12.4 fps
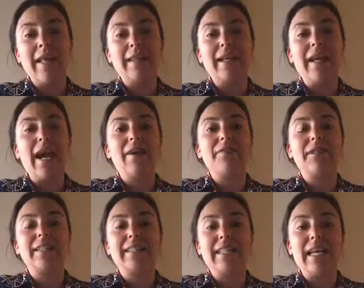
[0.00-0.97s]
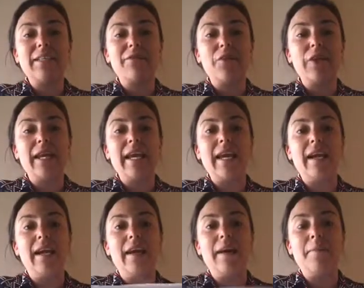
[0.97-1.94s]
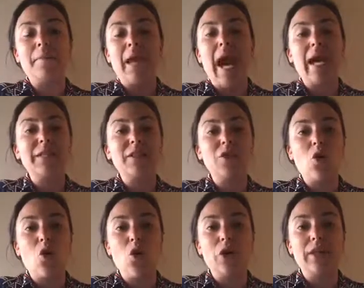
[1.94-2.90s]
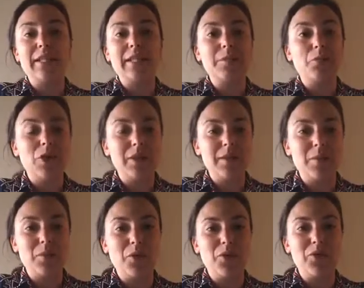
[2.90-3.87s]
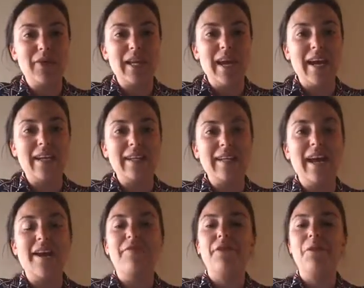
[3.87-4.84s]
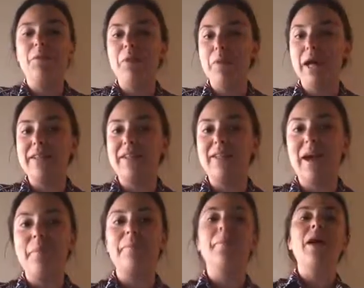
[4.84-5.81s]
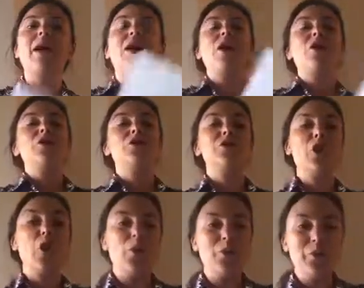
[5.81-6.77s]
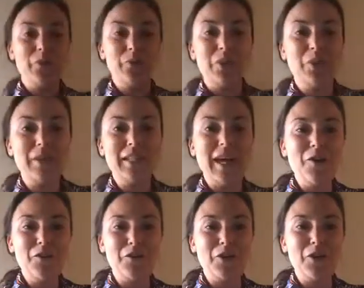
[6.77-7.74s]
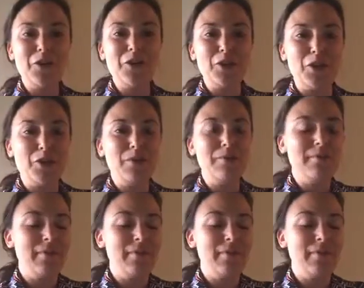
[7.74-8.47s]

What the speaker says: that have successfully acted on these principles and have implemented them. So without further ado,